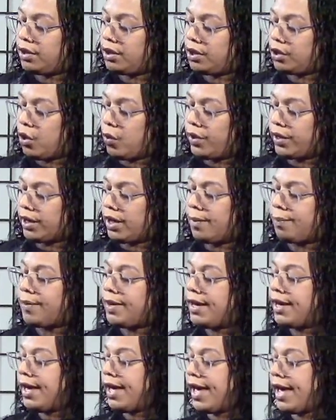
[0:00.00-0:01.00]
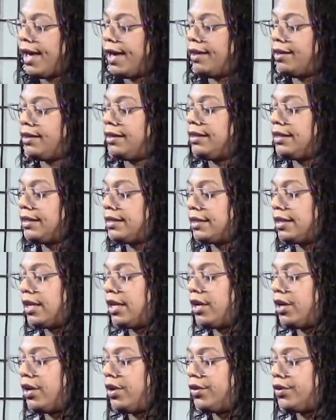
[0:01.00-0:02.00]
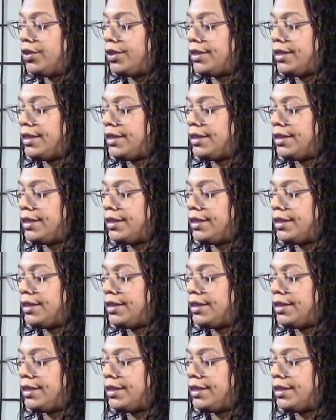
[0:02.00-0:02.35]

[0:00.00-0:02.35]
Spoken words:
going up, and this here, you see this